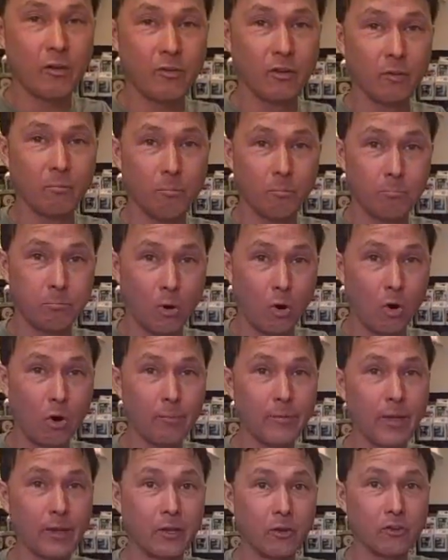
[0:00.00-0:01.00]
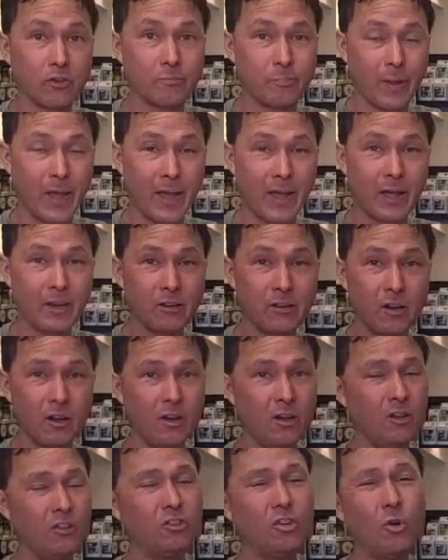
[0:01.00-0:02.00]
you have a bulb that goes bad,
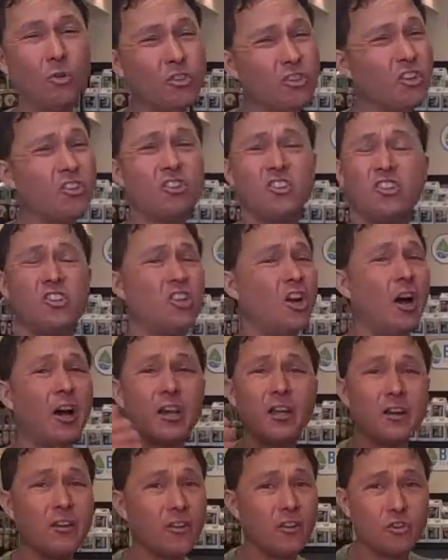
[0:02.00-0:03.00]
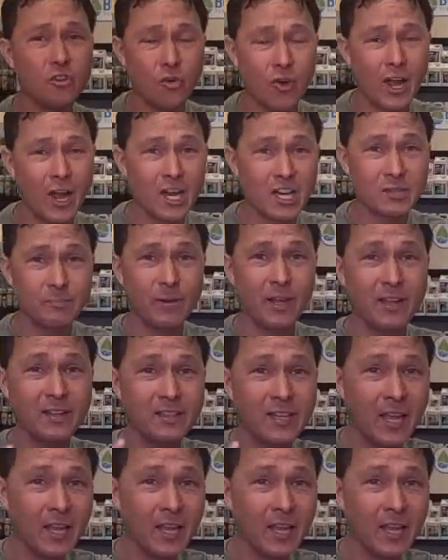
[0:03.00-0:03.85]
don't just chuck it in the trash, man.